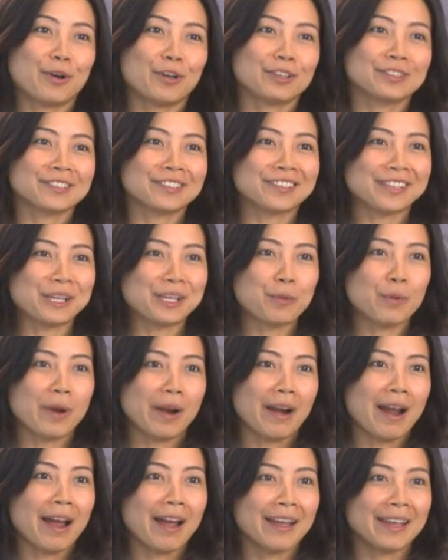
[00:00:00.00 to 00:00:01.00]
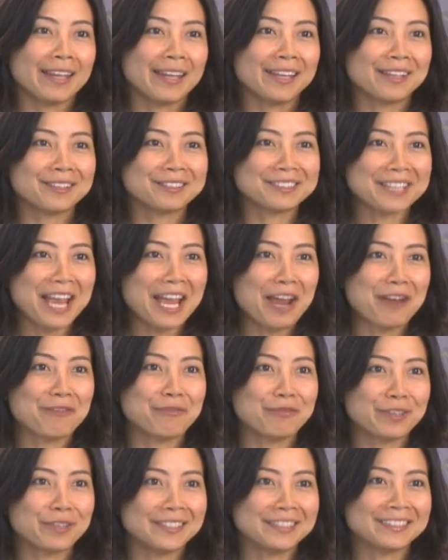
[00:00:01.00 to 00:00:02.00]
personally wear high heels
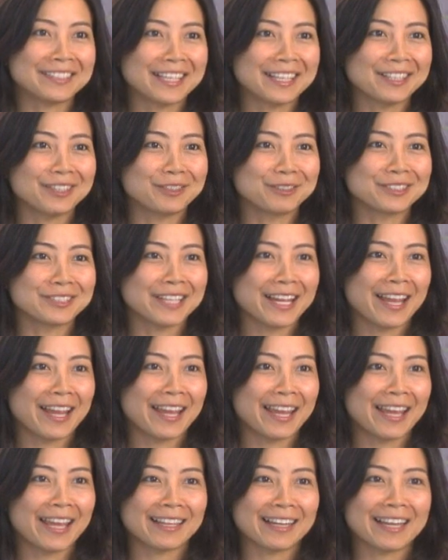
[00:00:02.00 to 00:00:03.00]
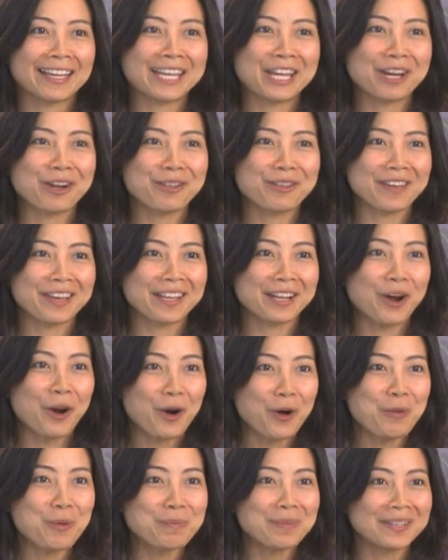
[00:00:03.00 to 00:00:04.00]
every single day, and I hear that
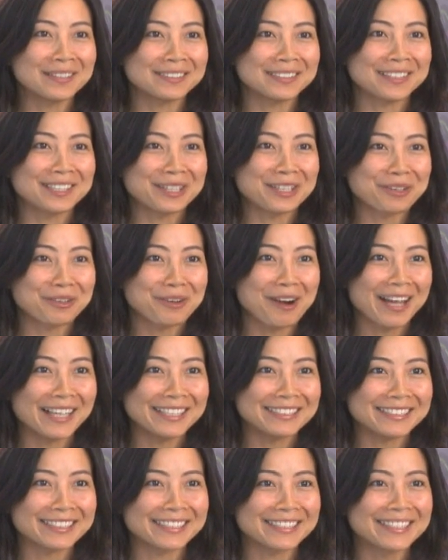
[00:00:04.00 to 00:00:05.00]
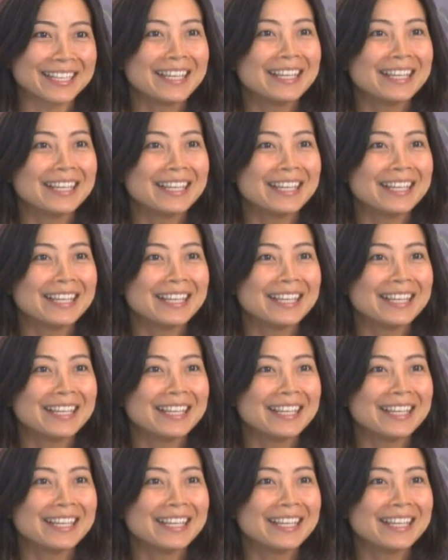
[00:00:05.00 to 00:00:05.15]
hope is in the horizon.